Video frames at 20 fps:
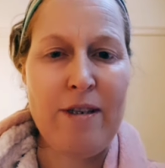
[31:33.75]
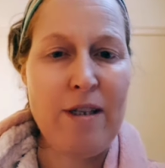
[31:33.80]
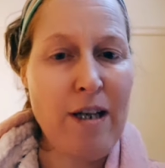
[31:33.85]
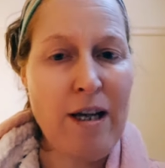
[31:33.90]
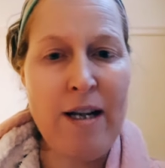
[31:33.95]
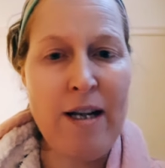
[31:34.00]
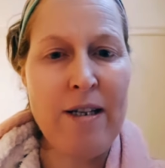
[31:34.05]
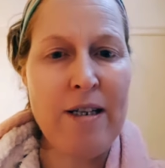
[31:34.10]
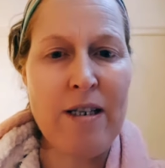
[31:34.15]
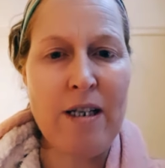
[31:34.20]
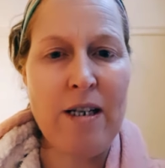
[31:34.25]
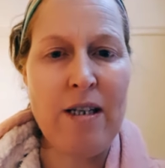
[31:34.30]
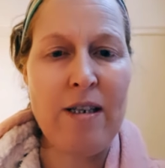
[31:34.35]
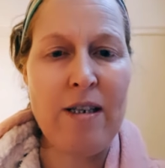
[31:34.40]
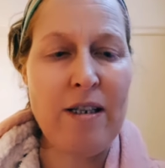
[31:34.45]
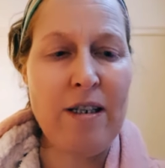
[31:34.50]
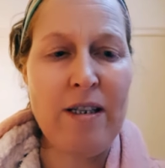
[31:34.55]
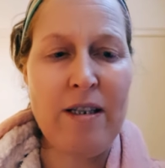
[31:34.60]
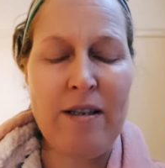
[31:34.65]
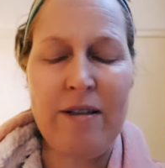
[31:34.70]
So
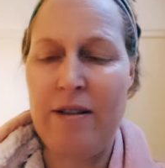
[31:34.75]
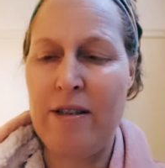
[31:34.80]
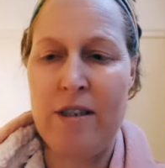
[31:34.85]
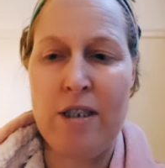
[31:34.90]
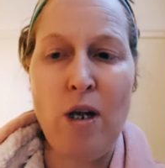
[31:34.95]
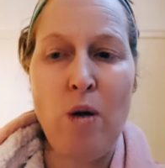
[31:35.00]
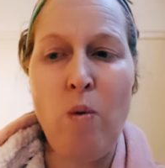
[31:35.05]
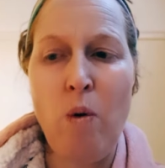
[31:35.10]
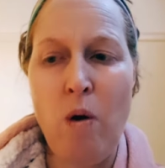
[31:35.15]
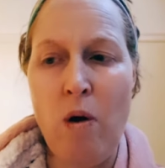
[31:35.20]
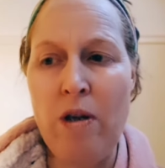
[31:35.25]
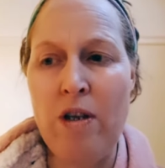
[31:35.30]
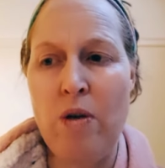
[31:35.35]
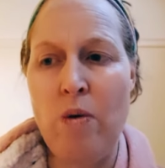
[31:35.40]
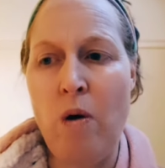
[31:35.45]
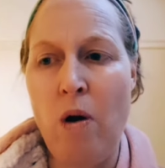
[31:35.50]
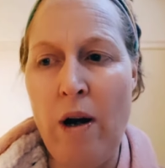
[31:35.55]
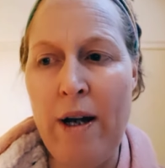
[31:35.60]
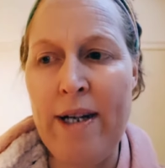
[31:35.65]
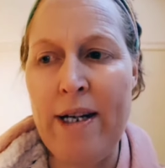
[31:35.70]

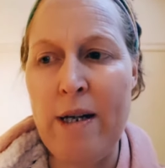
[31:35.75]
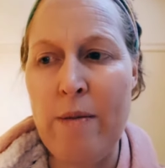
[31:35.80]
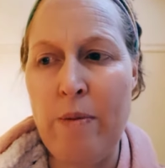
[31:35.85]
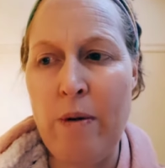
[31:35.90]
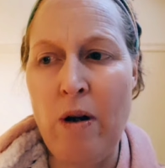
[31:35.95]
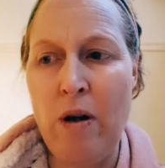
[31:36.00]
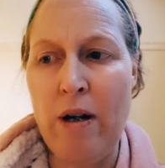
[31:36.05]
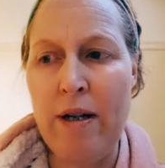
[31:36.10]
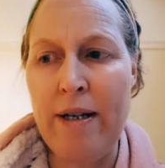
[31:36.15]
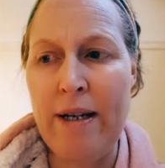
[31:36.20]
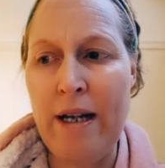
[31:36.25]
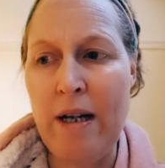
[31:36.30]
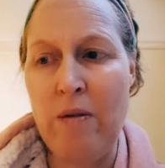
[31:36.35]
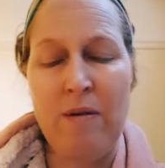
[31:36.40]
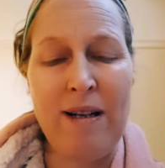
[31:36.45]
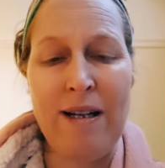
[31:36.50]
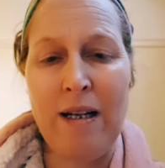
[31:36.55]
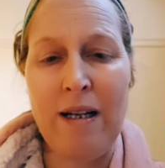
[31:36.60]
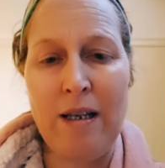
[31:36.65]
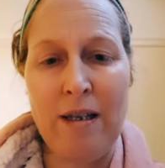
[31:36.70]
what are you hiding behind
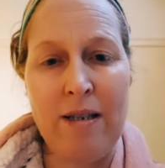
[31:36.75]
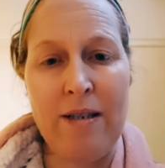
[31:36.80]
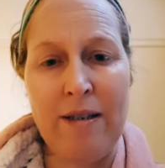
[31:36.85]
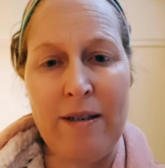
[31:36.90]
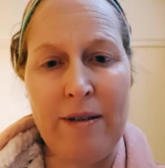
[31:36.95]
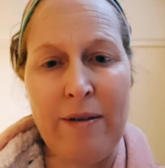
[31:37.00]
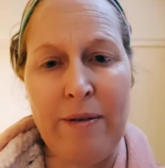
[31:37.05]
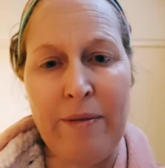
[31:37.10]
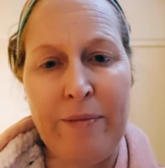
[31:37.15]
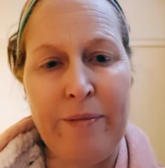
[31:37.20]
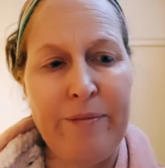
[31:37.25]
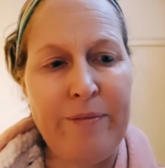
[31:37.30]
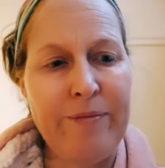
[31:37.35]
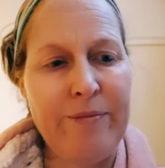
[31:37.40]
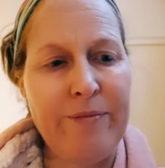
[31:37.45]
now? Nothing.